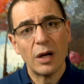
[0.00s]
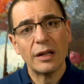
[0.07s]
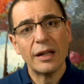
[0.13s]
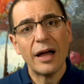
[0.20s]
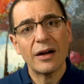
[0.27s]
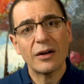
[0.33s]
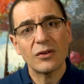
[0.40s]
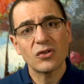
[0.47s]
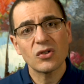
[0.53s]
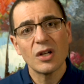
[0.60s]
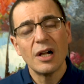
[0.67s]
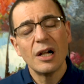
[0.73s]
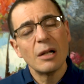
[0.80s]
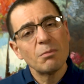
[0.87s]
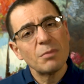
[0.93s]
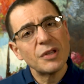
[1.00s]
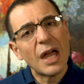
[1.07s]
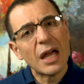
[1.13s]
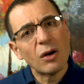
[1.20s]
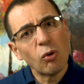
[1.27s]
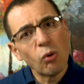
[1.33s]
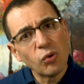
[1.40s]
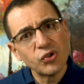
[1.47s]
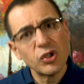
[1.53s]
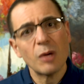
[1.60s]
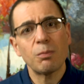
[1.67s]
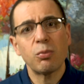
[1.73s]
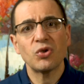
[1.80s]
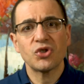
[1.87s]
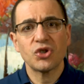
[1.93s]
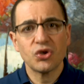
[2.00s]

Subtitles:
lungs. But that also puts